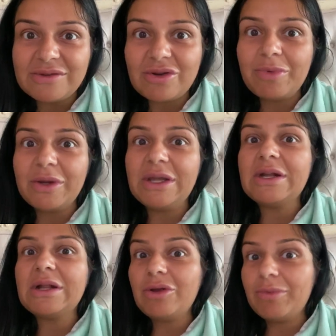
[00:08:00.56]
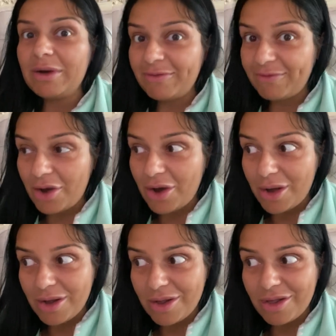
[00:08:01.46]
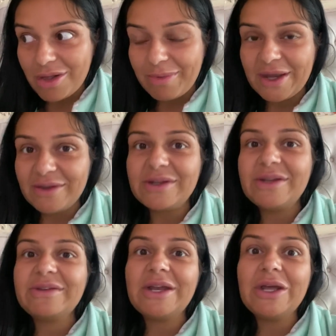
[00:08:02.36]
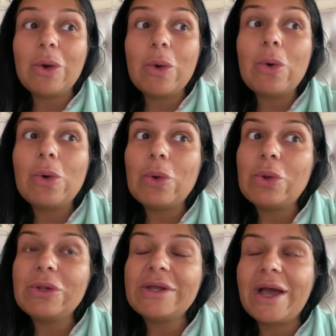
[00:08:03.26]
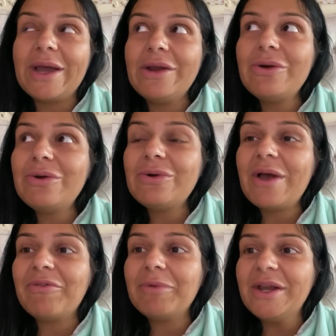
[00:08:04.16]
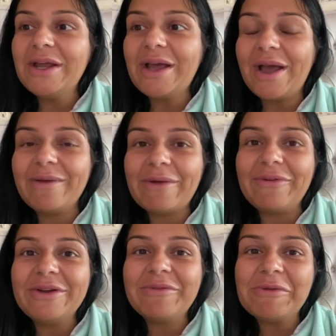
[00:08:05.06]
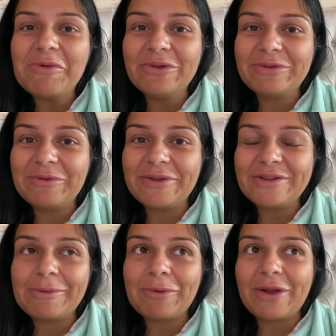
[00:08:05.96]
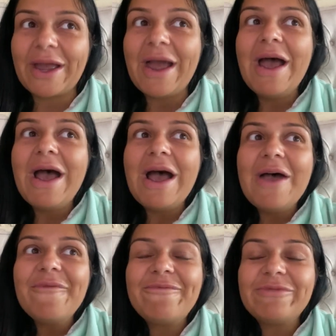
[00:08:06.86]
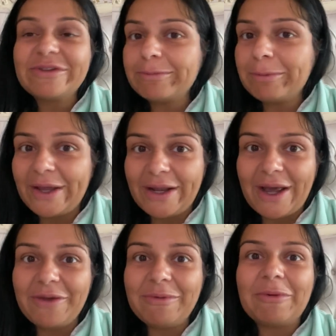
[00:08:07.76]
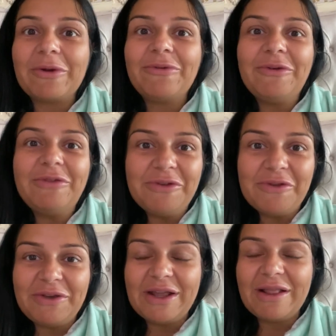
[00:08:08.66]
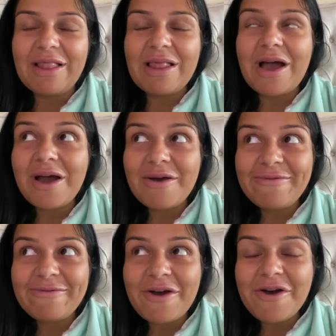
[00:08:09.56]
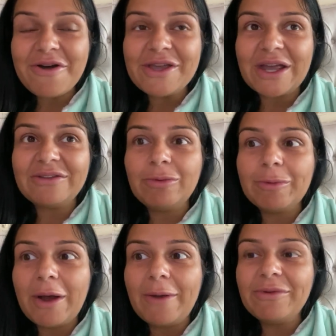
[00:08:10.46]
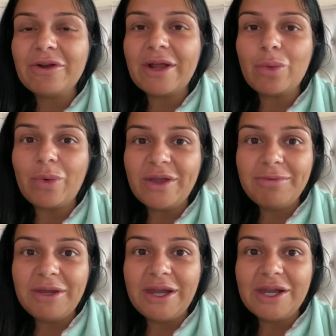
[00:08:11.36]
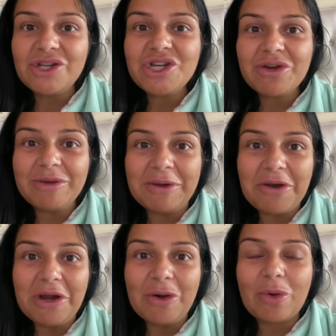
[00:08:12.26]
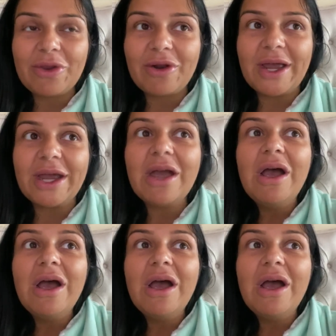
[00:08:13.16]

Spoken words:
start bringing in a little bit of fall because it is getting cold. I know, everybody, every time I post about this, people are like split. Other people are 50-50. They love fall and they get super pumped and they're like with me and cheering me on, or they're like,